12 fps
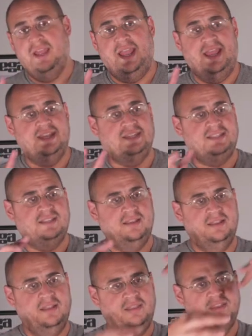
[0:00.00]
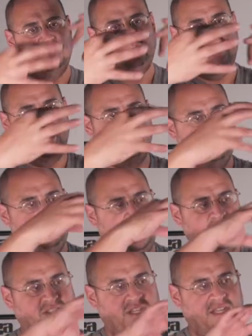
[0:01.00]
and it's this
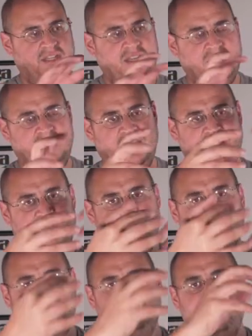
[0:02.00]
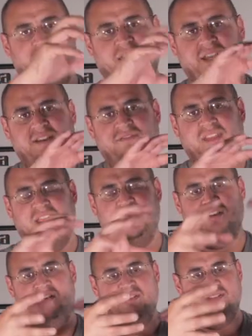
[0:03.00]
transformation in between of
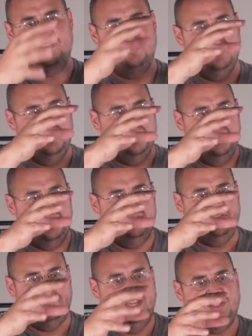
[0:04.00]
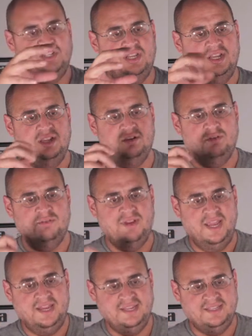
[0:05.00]
taking all this information and
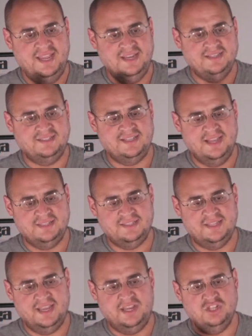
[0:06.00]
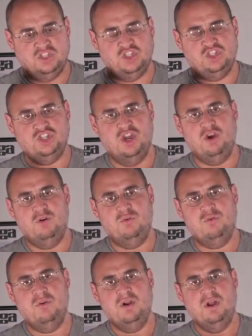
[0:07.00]
creating data sets that can
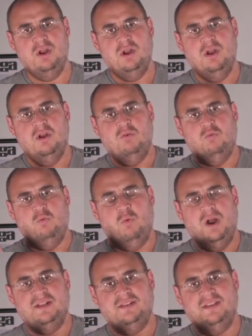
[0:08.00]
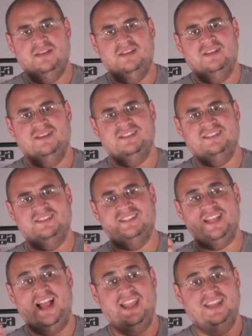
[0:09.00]
show what
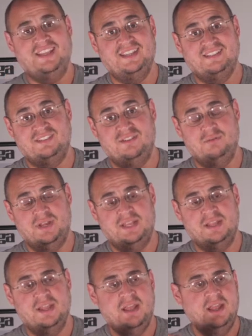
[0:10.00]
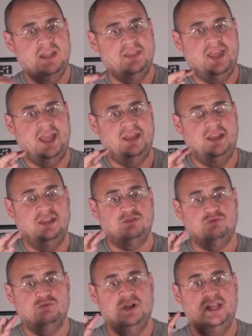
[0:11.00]
society is doing that
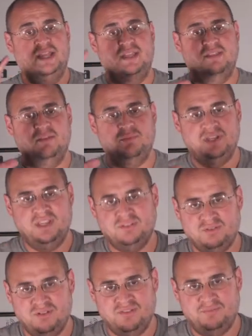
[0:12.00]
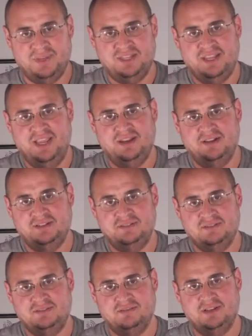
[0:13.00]
is really the potential of big data,
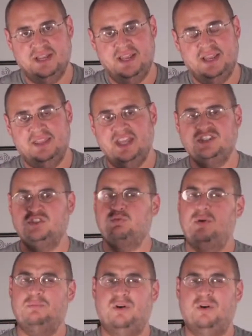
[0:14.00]
okay? And that's just one